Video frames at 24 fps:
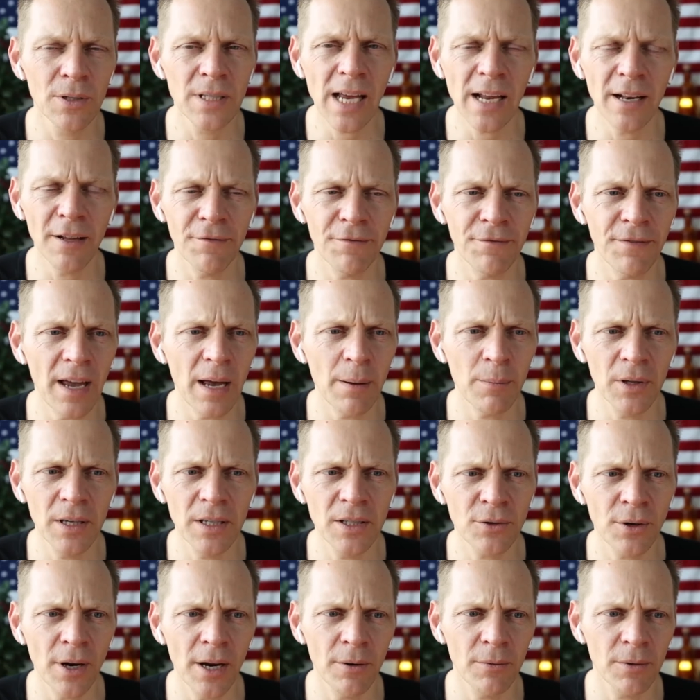Was that a family
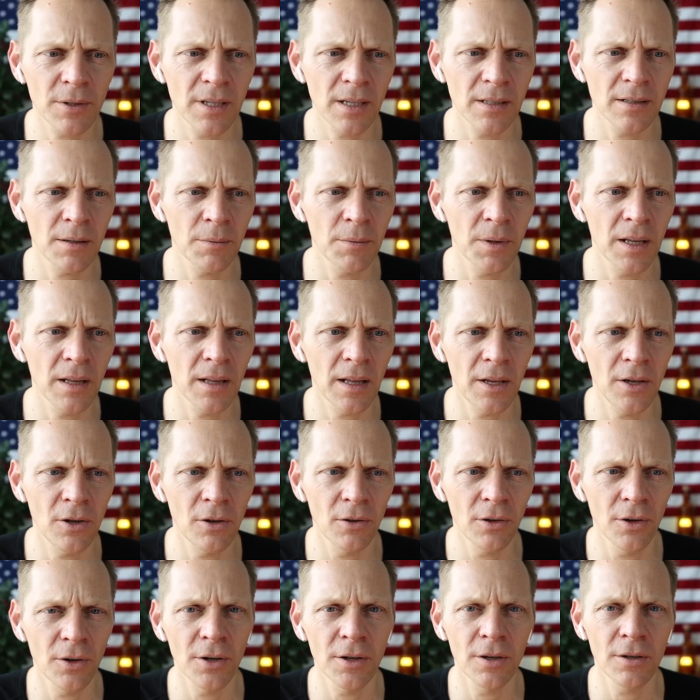trait? Was that something that you
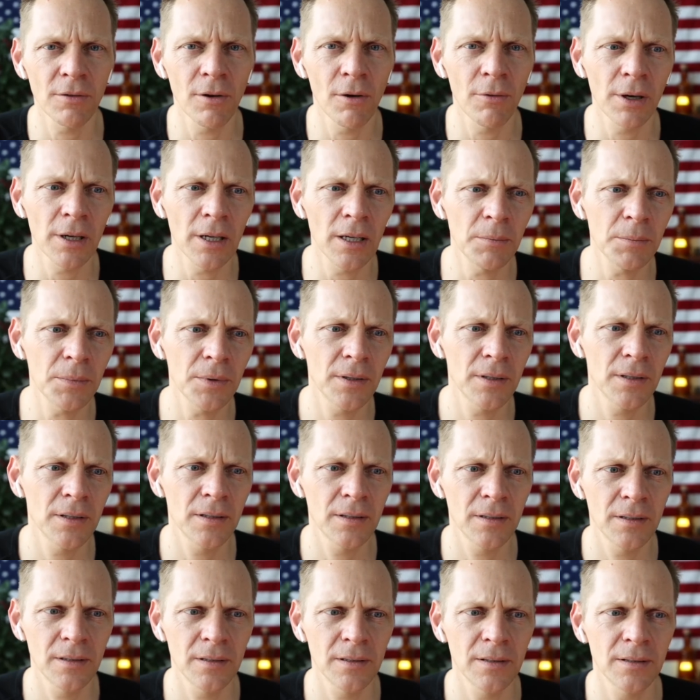learned growing up?
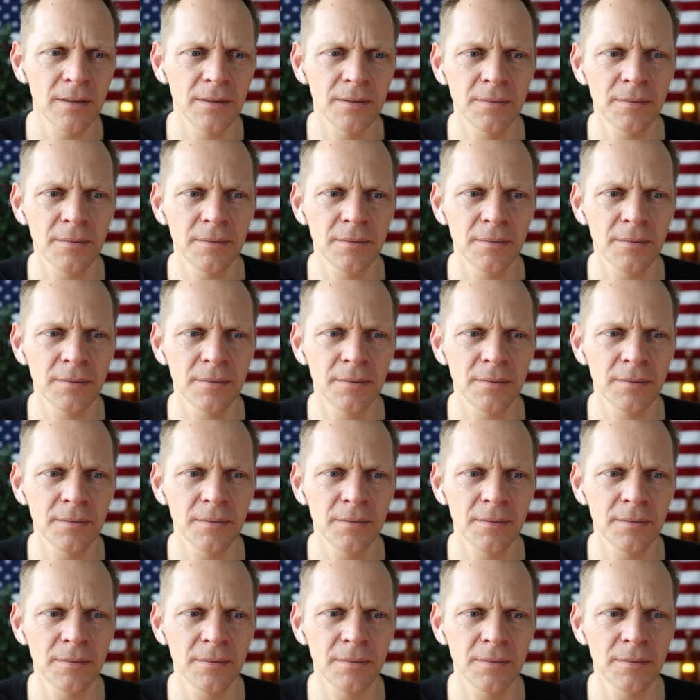Being